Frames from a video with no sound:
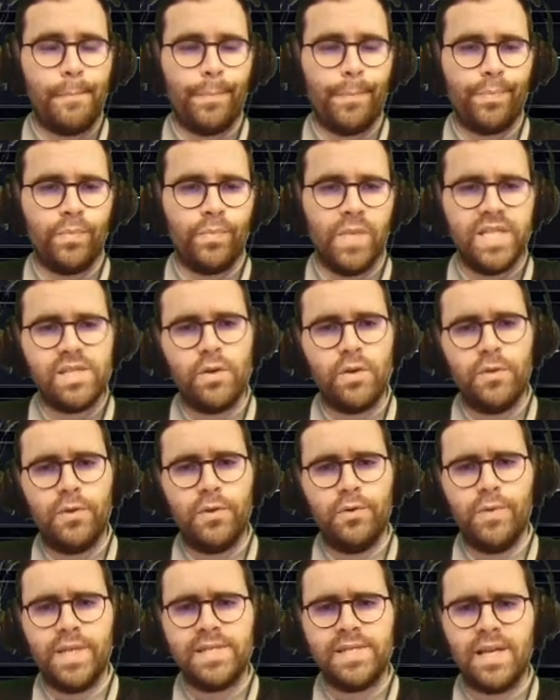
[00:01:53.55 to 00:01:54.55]
Let's go
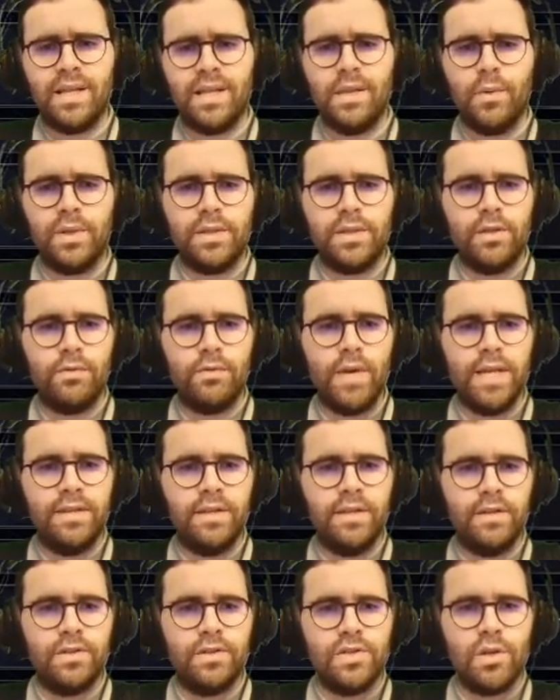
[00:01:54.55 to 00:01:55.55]
through exactly what they write
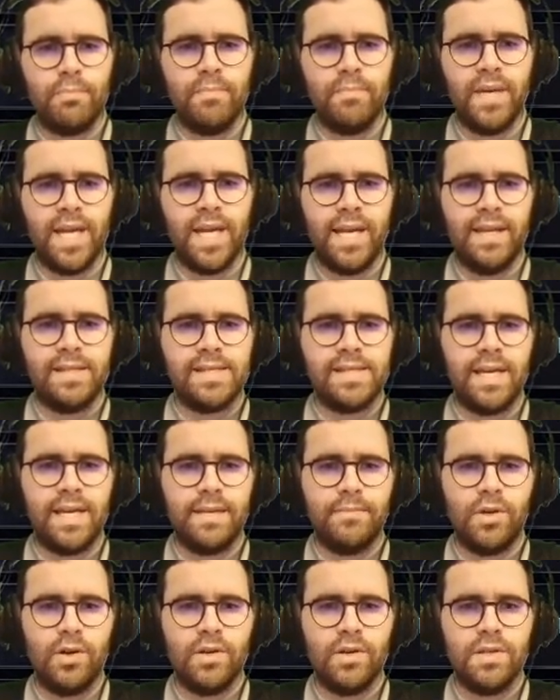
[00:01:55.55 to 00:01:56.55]
here. Shop mechanics,
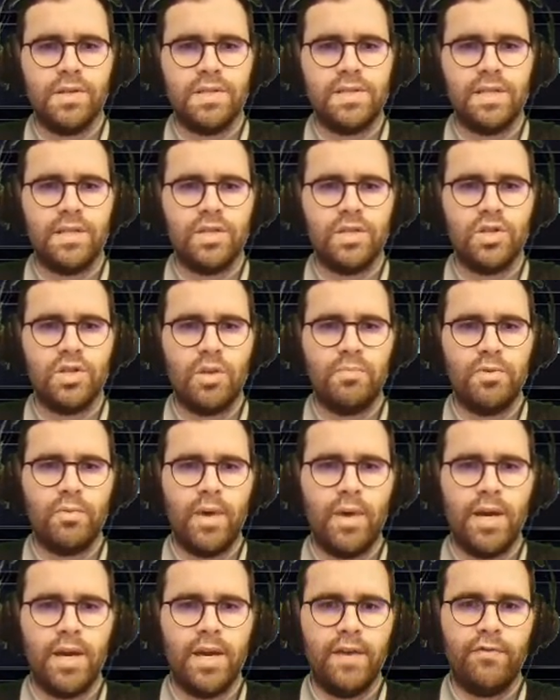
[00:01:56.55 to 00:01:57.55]
item costs, and the shop
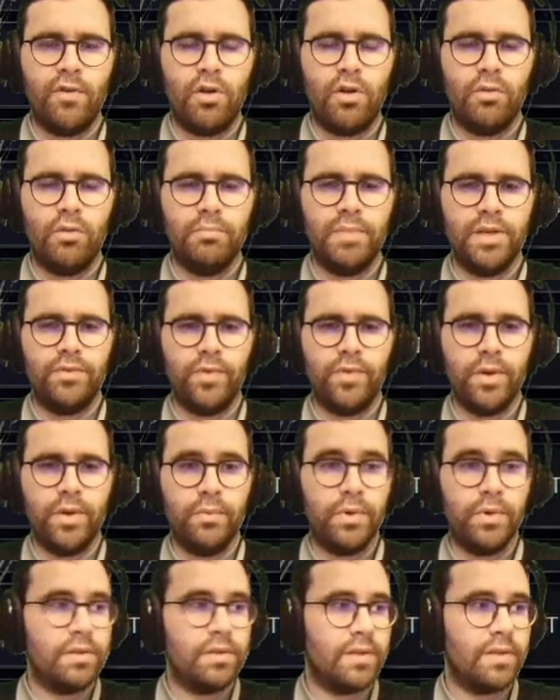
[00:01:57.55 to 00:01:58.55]
UI have all been
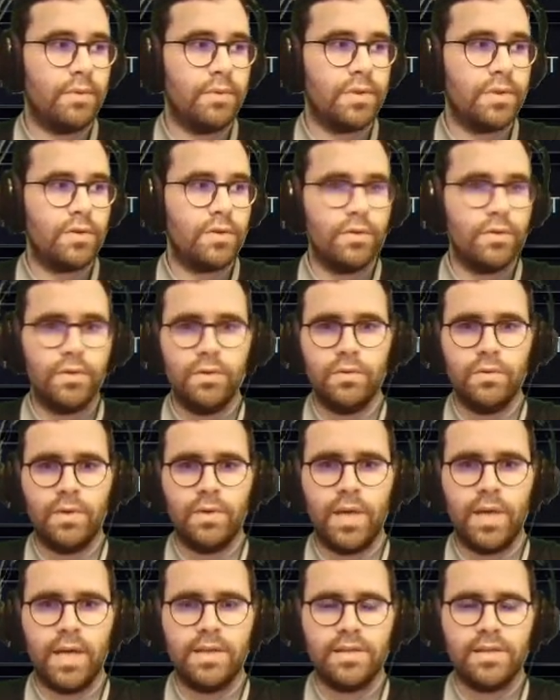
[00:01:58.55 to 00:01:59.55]
reworked. I will show you
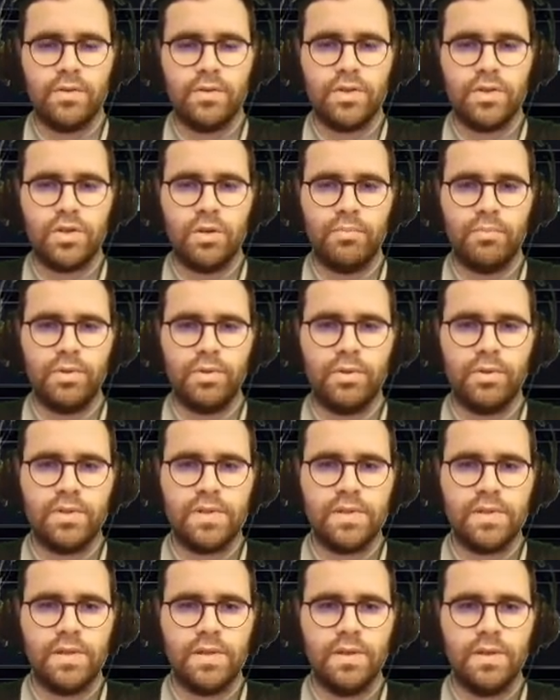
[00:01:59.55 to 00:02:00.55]
guys how the shop
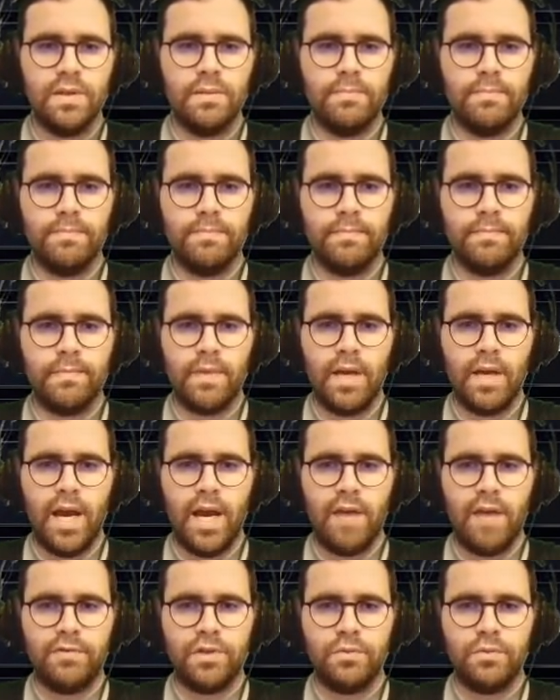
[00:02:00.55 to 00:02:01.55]
looks
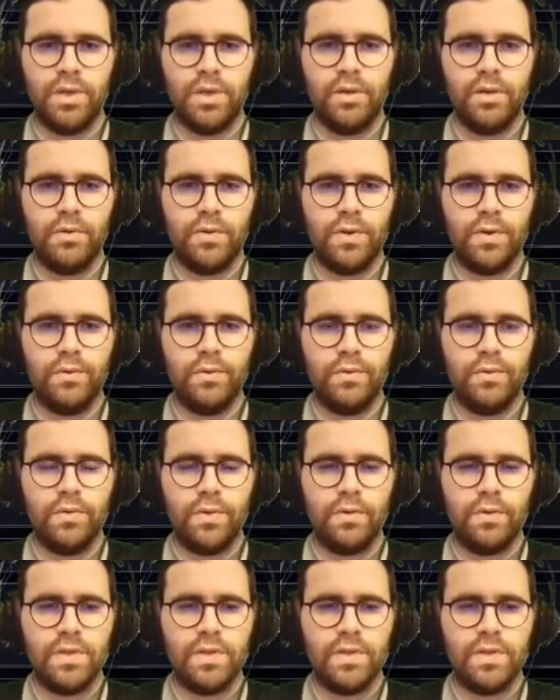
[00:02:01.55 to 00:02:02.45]
after we go through this